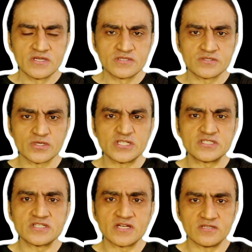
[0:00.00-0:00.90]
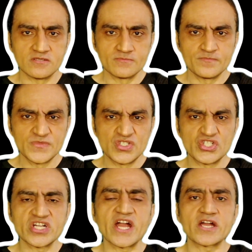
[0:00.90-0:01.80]
So he said,
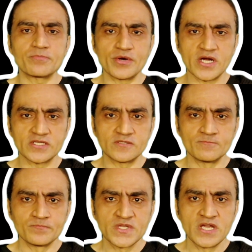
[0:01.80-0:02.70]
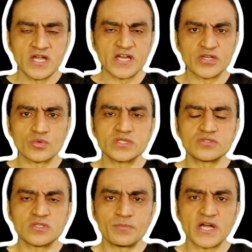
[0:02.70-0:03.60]
jackpot. And he went
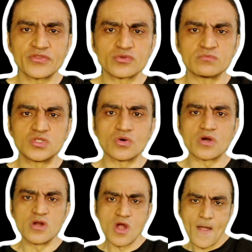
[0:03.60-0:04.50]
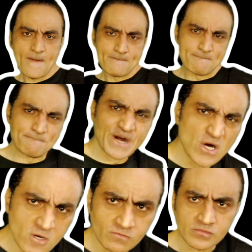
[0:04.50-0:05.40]
to the bathroom door.
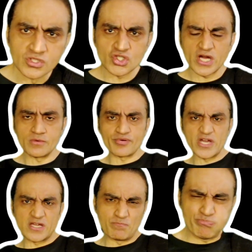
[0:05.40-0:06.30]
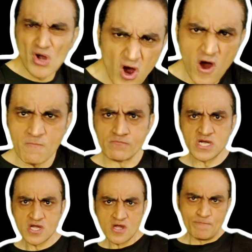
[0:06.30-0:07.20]
Boom! Trying to break it. Boom!
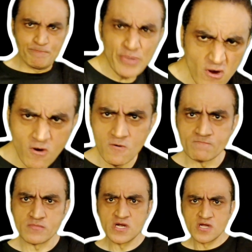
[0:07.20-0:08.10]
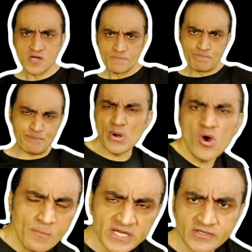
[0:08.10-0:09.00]
Boom!
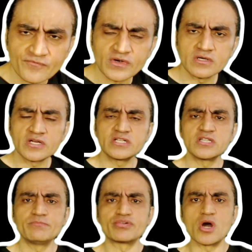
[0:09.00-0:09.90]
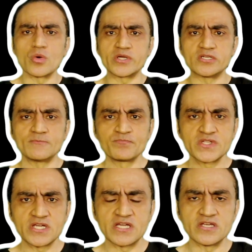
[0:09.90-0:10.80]
Boom! And he finally broke it
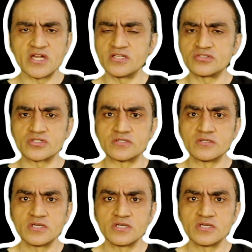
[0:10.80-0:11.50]
and entered.